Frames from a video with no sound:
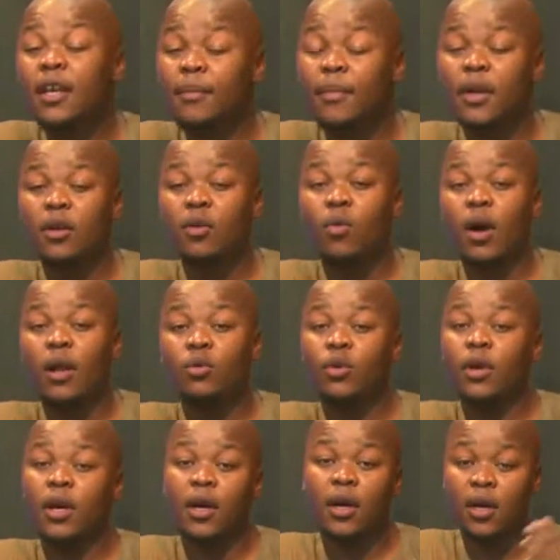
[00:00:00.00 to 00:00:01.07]
happening while
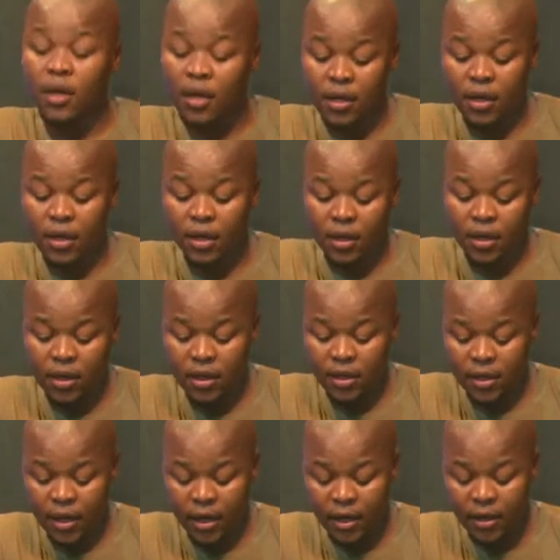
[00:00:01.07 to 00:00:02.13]
we are
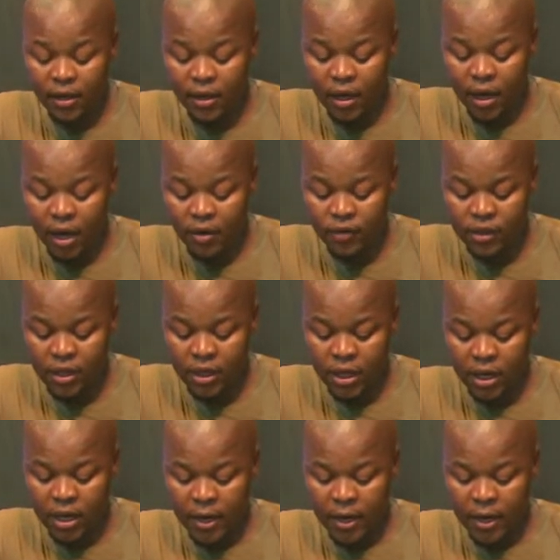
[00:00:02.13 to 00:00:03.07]
here in the house.